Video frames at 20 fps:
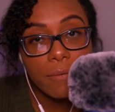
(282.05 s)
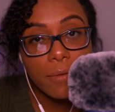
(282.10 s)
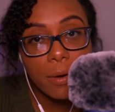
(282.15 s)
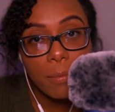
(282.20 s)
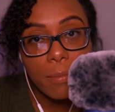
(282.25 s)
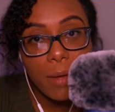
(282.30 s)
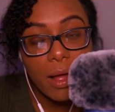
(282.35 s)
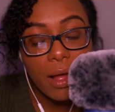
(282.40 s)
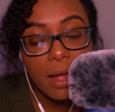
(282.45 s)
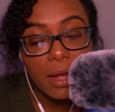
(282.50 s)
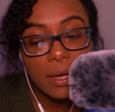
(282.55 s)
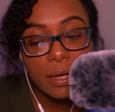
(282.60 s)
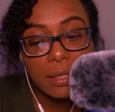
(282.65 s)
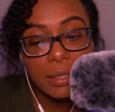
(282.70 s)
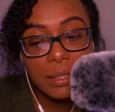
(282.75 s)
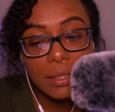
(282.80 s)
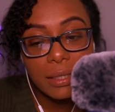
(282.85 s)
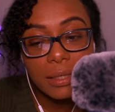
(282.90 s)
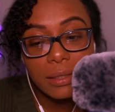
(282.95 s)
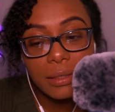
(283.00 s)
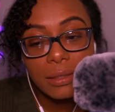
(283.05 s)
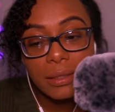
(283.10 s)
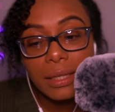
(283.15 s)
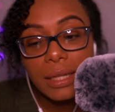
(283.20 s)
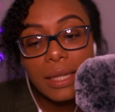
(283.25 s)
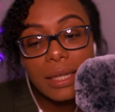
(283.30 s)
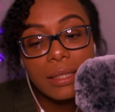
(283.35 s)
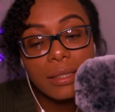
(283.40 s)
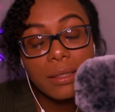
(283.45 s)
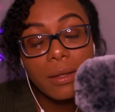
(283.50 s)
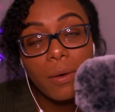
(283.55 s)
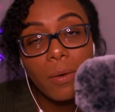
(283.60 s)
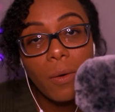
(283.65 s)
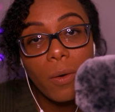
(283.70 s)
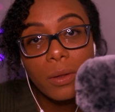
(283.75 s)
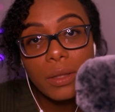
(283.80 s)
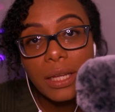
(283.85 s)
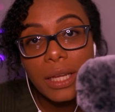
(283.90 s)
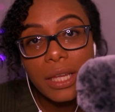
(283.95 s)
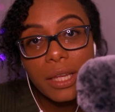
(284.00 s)
Vermont is the
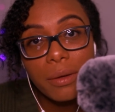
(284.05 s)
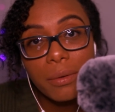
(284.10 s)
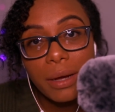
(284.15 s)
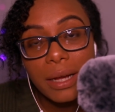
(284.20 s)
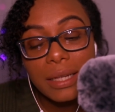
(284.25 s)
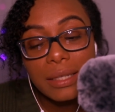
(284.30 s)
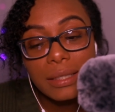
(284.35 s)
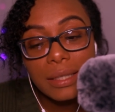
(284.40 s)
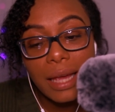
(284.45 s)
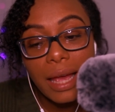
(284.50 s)
only U.S.